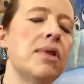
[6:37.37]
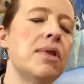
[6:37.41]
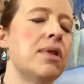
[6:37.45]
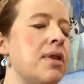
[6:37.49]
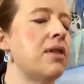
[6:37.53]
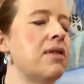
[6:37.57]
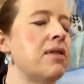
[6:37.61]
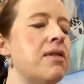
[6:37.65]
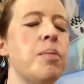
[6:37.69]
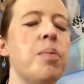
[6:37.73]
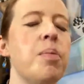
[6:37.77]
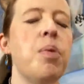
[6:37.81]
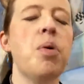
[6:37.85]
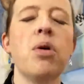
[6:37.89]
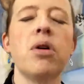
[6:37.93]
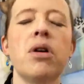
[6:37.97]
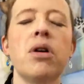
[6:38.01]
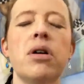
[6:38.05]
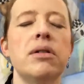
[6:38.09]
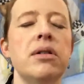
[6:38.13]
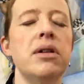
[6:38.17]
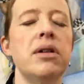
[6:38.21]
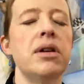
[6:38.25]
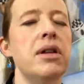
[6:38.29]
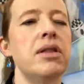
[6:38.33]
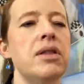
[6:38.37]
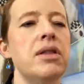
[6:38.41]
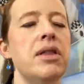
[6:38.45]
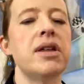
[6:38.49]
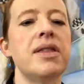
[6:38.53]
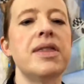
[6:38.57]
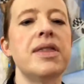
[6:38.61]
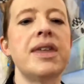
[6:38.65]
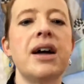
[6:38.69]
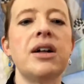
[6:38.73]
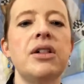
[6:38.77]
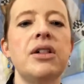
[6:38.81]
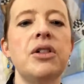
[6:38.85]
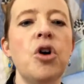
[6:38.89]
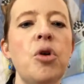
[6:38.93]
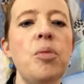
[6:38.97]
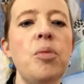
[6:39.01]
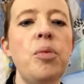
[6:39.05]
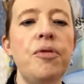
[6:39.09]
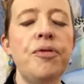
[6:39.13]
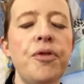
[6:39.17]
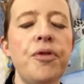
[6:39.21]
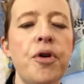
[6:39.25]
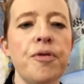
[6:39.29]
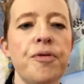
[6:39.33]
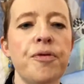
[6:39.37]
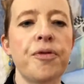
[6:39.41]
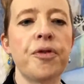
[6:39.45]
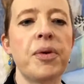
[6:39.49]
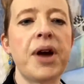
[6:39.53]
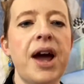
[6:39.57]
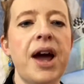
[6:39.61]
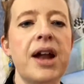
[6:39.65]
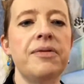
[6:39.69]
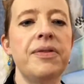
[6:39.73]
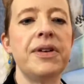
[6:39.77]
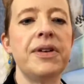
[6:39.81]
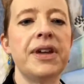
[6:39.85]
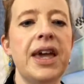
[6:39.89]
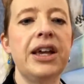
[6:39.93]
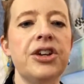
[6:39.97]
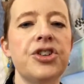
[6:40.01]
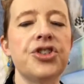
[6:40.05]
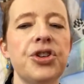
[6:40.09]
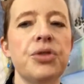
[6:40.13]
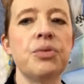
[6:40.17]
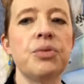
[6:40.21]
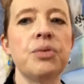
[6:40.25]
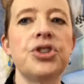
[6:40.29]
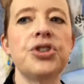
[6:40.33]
to support that global vote for ratification,